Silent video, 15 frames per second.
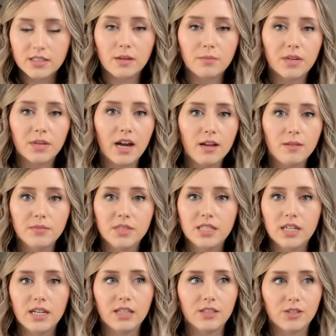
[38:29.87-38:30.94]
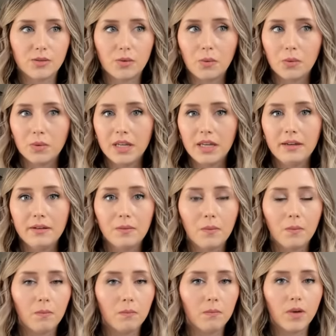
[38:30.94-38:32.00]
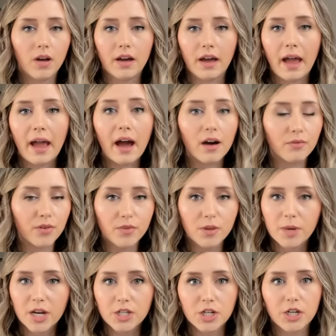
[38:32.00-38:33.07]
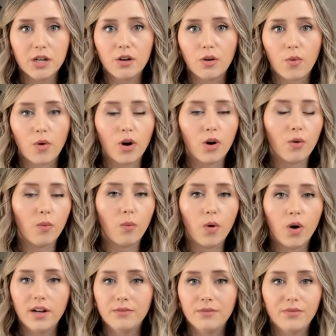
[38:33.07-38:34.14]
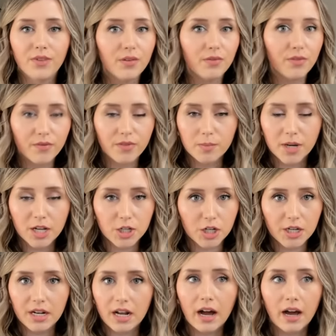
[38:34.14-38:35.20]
Sometimes it's only uh, half of the budget or one fifth of the budget.